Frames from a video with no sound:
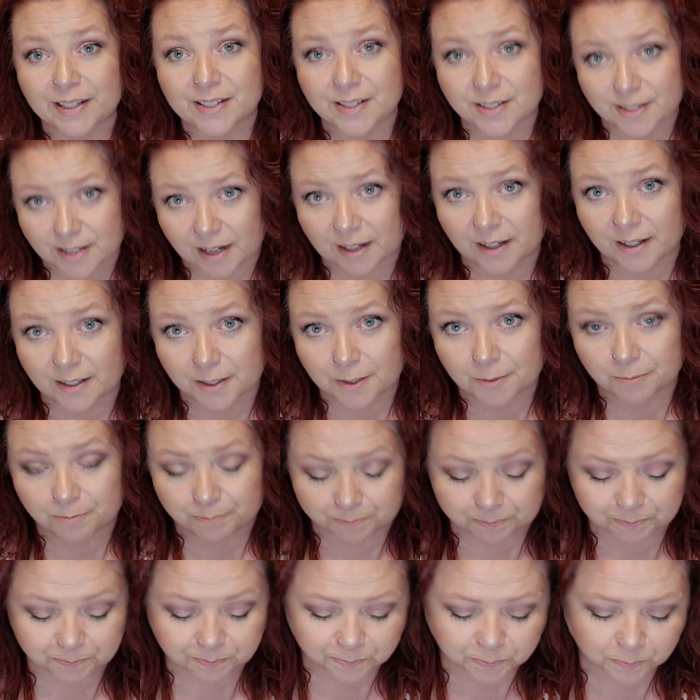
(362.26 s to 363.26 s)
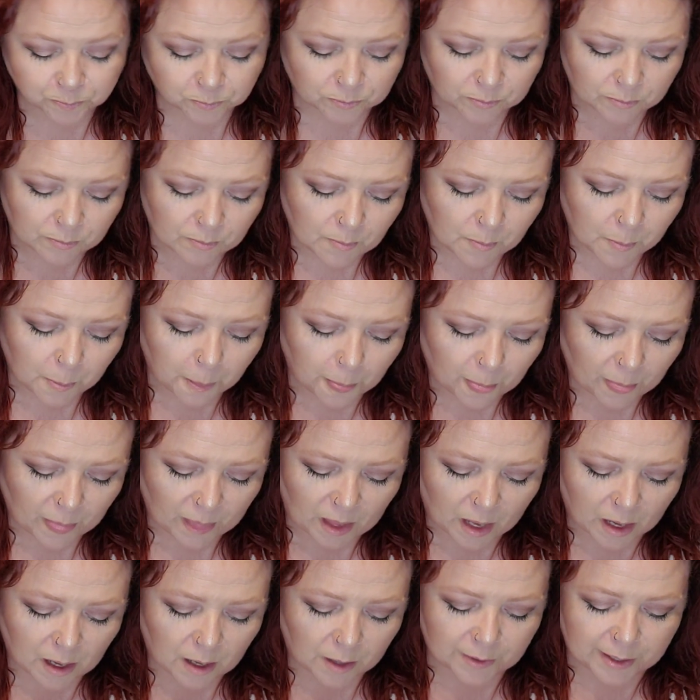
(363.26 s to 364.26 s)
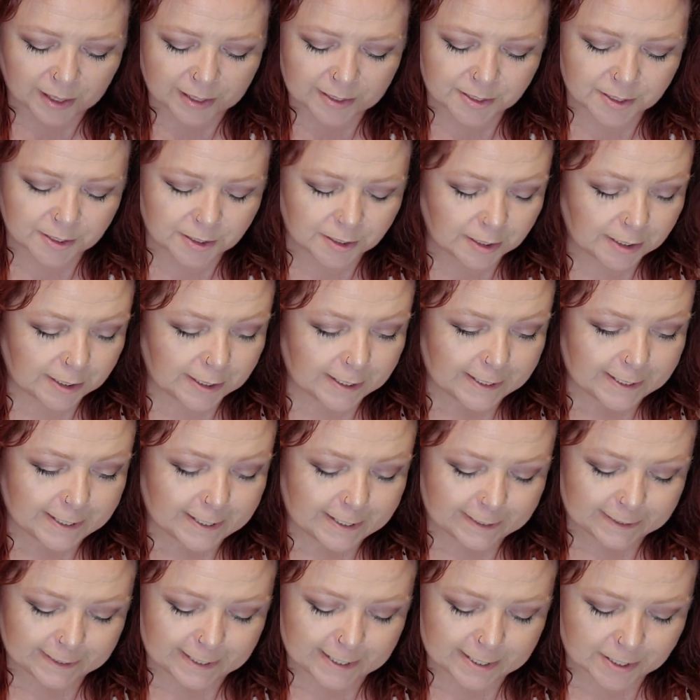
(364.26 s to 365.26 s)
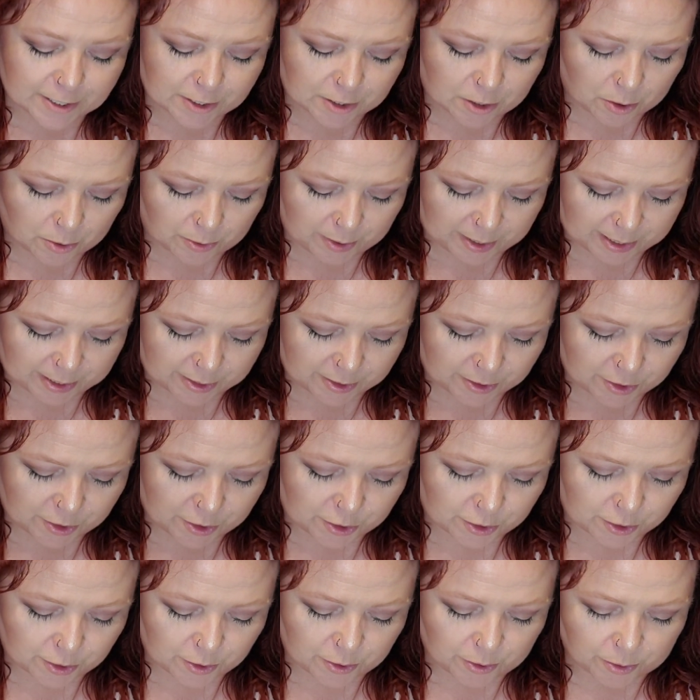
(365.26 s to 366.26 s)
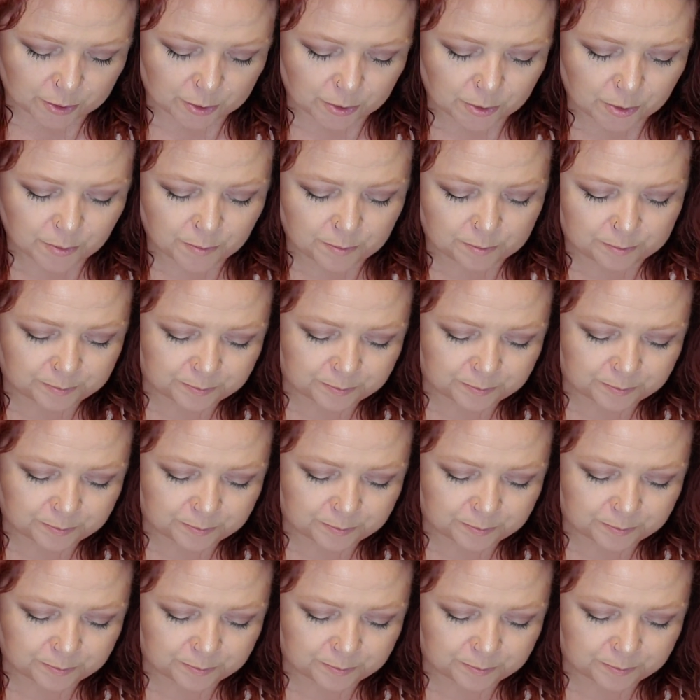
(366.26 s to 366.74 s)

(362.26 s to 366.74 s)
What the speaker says: say it. All right, let's go into